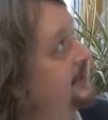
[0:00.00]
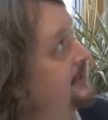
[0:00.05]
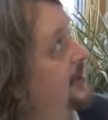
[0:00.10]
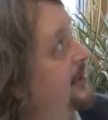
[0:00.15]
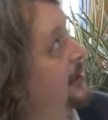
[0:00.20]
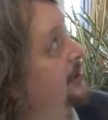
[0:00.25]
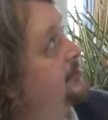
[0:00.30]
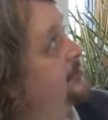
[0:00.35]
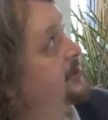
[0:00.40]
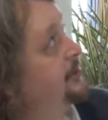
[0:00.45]

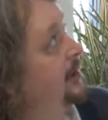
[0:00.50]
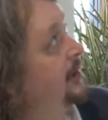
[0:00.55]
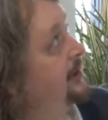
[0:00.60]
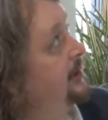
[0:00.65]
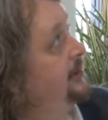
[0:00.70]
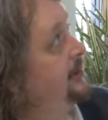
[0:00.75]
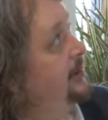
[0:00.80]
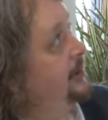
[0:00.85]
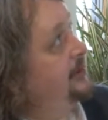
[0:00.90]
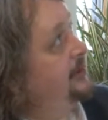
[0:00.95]
time, so I
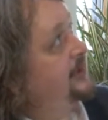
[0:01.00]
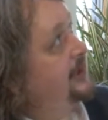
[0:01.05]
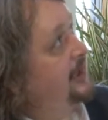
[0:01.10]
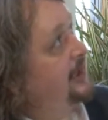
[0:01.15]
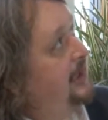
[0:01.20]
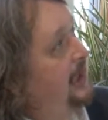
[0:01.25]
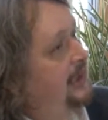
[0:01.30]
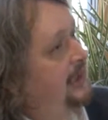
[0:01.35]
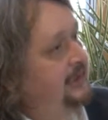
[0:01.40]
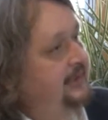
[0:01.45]
can use the
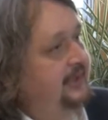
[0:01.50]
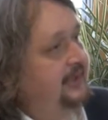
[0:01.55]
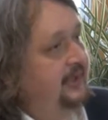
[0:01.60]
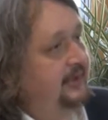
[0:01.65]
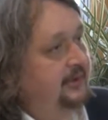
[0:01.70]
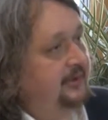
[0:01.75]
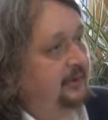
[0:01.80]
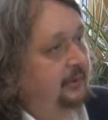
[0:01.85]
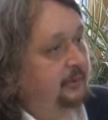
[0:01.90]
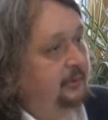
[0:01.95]
analysis
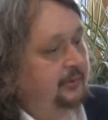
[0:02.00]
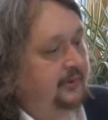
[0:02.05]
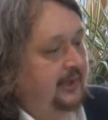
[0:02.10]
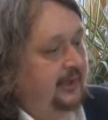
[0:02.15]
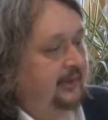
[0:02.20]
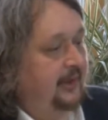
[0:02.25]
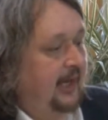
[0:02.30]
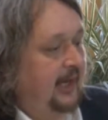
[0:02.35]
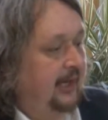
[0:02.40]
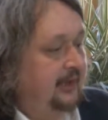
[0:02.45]
tools
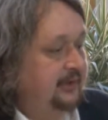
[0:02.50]
in there.